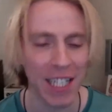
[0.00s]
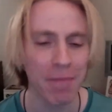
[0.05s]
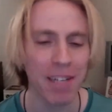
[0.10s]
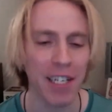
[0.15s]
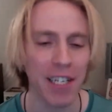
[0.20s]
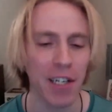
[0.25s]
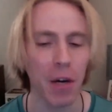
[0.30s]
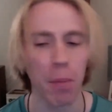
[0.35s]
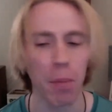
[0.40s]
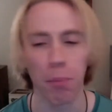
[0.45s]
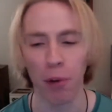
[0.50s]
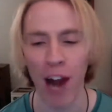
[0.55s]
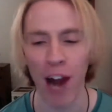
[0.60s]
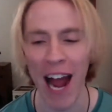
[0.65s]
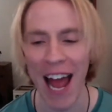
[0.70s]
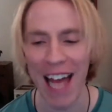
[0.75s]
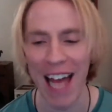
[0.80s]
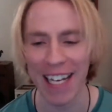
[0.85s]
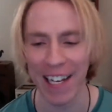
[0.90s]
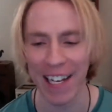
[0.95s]
like you're
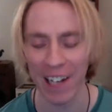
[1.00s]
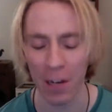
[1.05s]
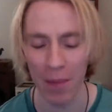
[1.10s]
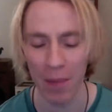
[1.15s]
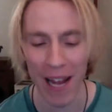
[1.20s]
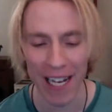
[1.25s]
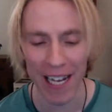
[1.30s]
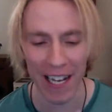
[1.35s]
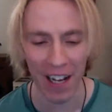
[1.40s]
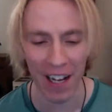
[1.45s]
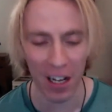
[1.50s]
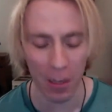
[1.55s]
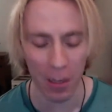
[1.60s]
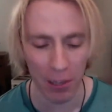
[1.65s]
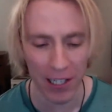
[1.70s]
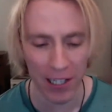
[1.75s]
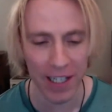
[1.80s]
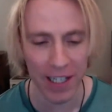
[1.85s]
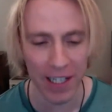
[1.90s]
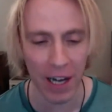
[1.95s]
bragging. You're making a
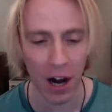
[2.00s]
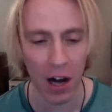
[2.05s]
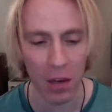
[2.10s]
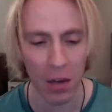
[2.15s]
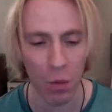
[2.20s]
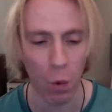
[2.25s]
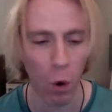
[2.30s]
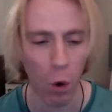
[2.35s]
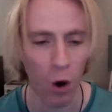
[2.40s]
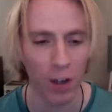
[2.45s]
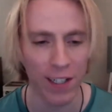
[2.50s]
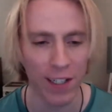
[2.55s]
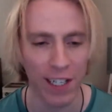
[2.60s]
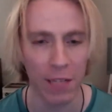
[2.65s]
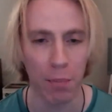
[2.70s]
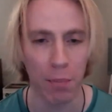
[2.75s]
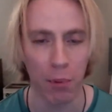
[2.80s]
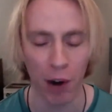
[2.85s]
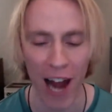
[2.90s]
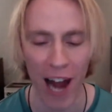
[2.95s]
completely unwarranted
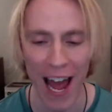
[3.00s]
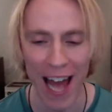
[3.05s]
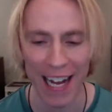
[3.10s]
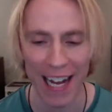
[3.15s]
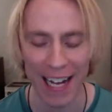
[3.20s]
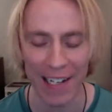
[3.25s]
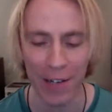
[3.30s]
brag, and you're